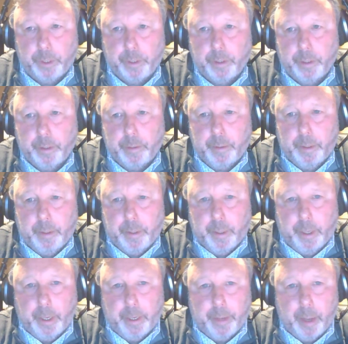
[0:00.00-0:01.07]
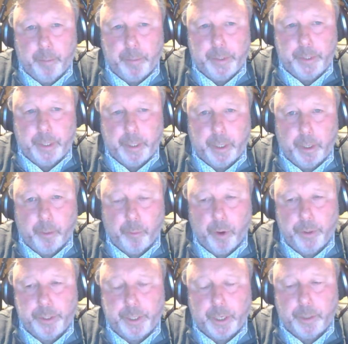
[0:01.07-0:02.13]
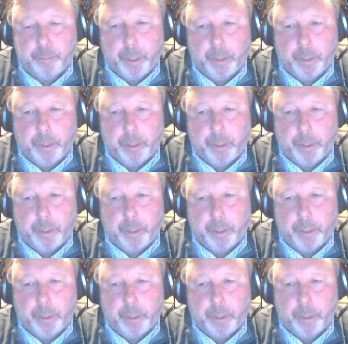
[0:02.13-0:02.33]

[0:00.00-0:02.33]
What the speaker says: in that particular process.